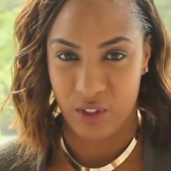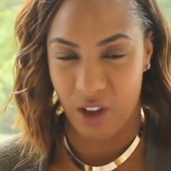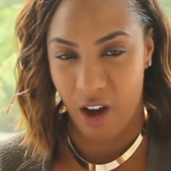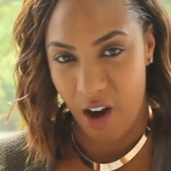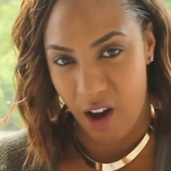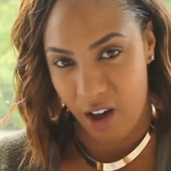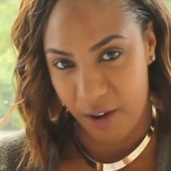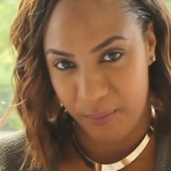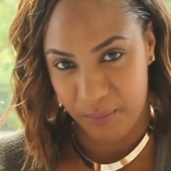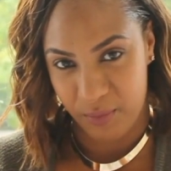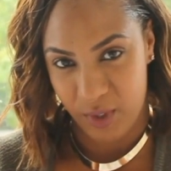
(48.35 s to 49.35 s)
The heart
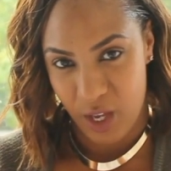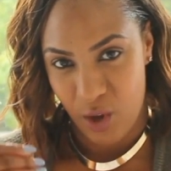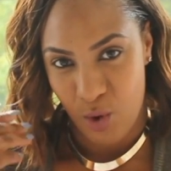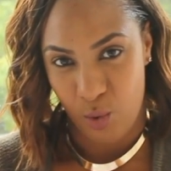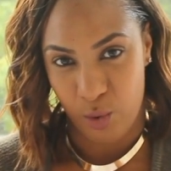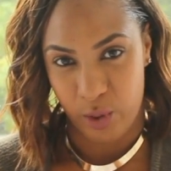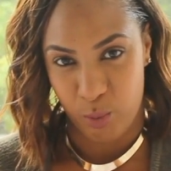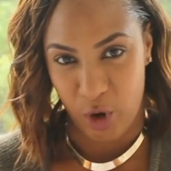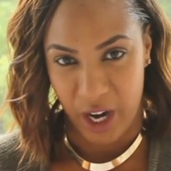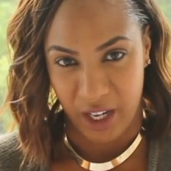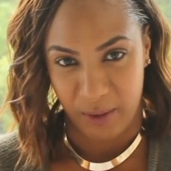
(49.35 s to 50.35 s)
or the
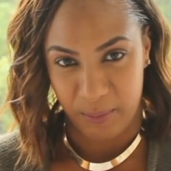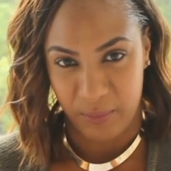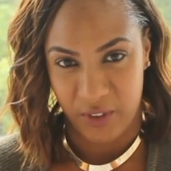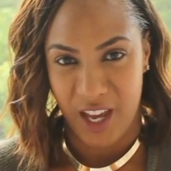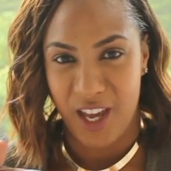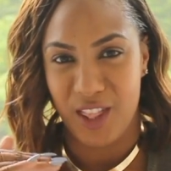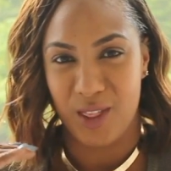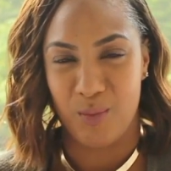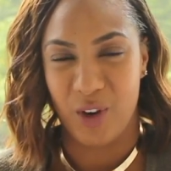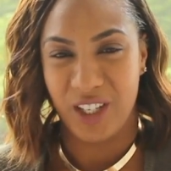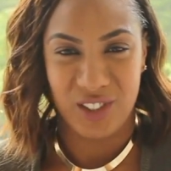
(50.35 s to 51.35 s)
brain? The
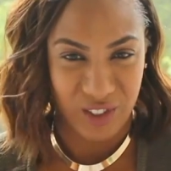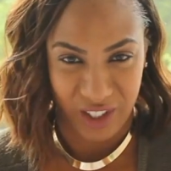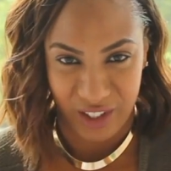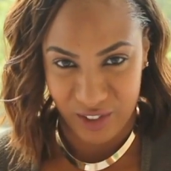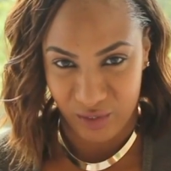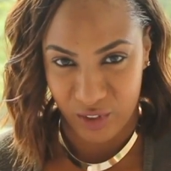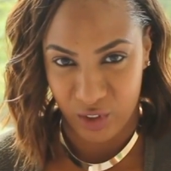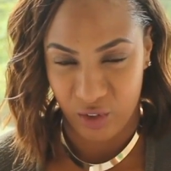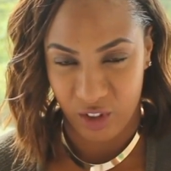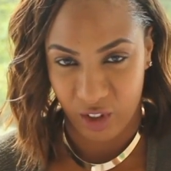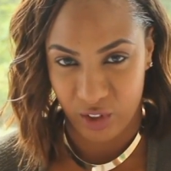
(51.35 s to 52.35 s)
brain's got loads of
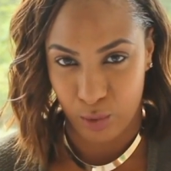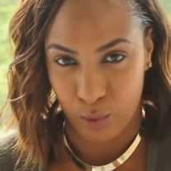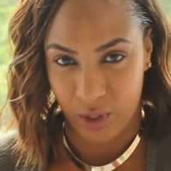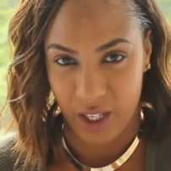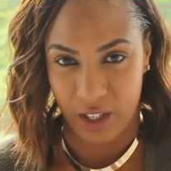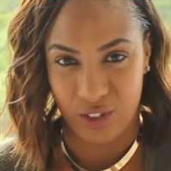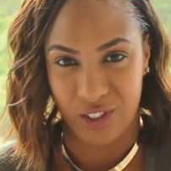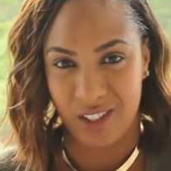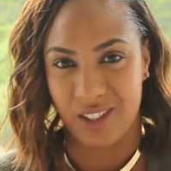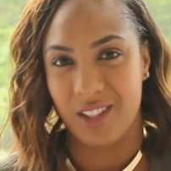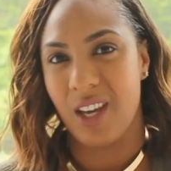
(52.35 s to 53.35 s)
neurological
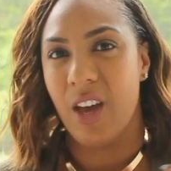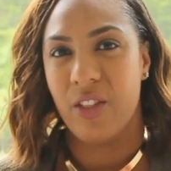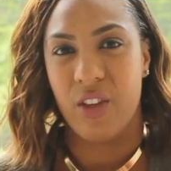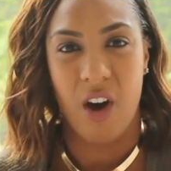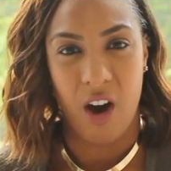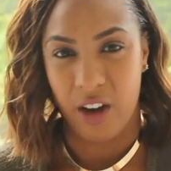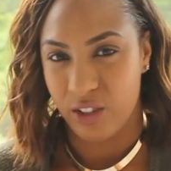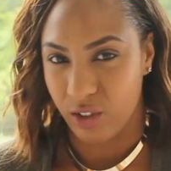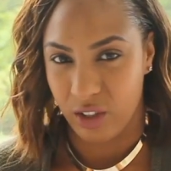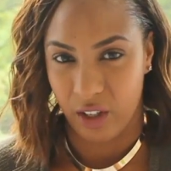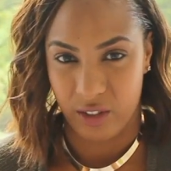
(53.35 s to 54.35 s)
connections. The heart's
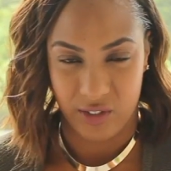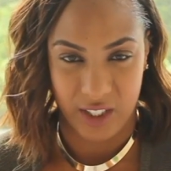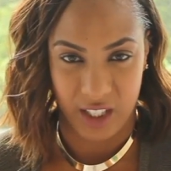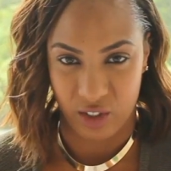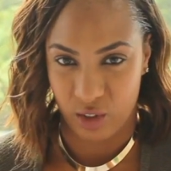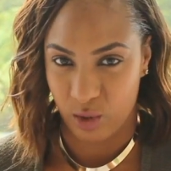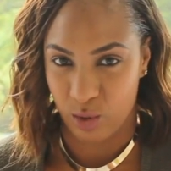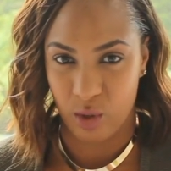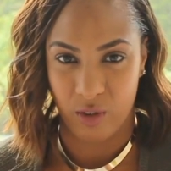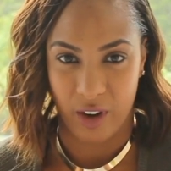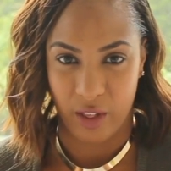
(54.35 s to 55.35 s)
got loads of connections
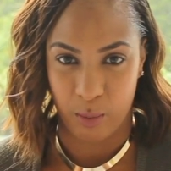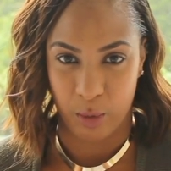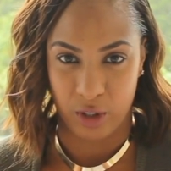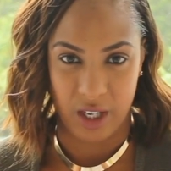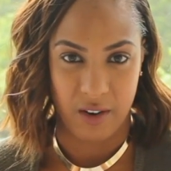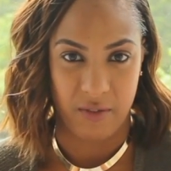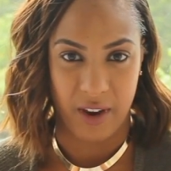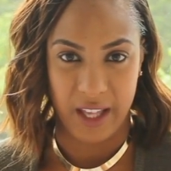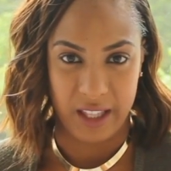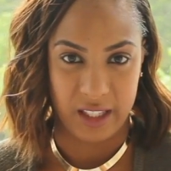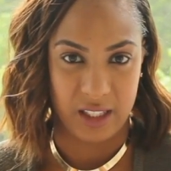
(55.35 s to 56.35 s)
all around the body,
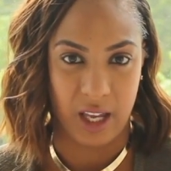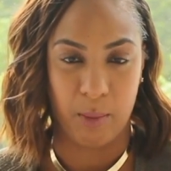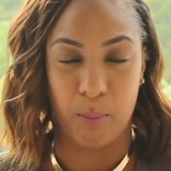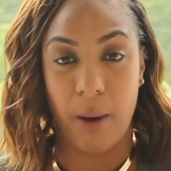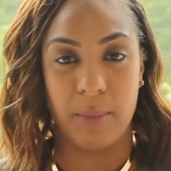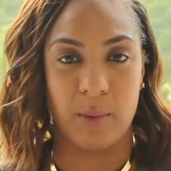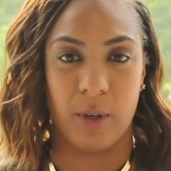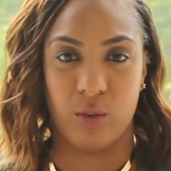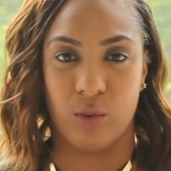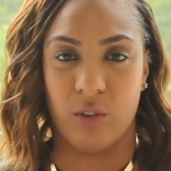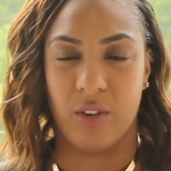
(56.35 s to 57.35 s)
veins, and pumps
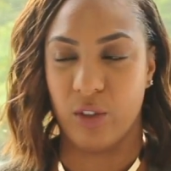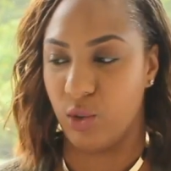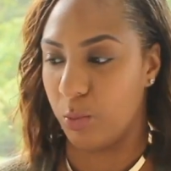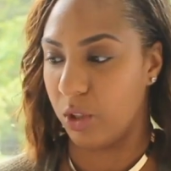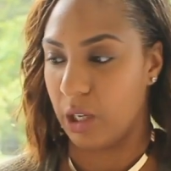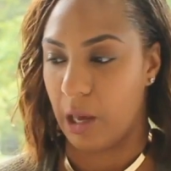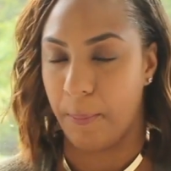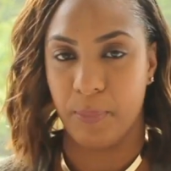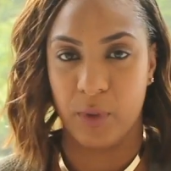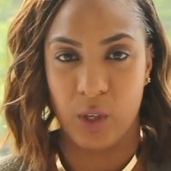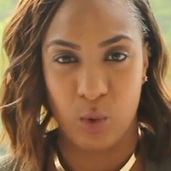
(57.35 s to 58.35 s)
blood all around your body.
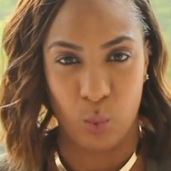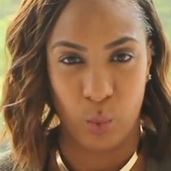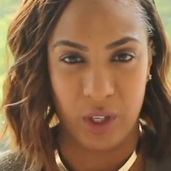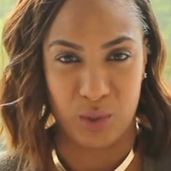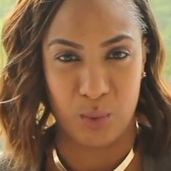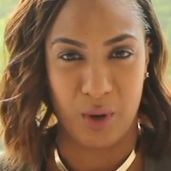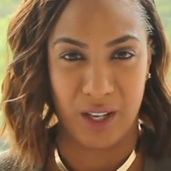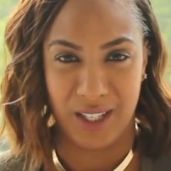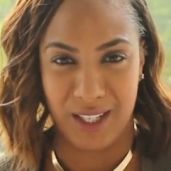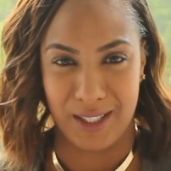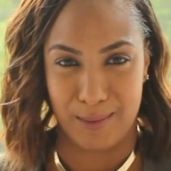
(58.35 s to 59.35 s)
Which
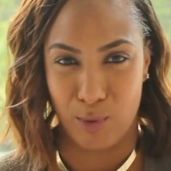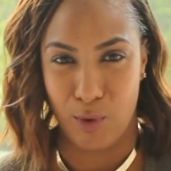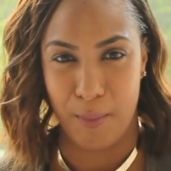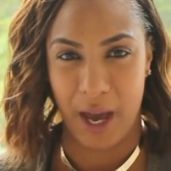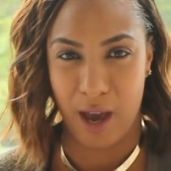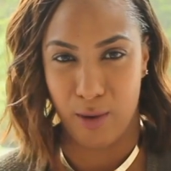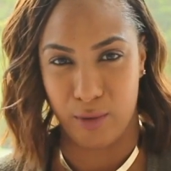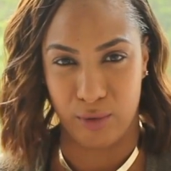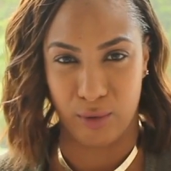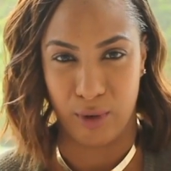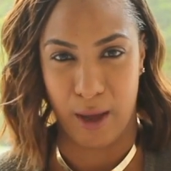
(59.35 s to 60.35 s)
one is more
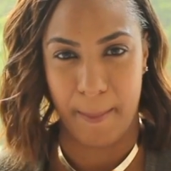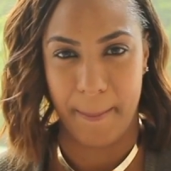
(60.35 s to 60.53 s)
powerful?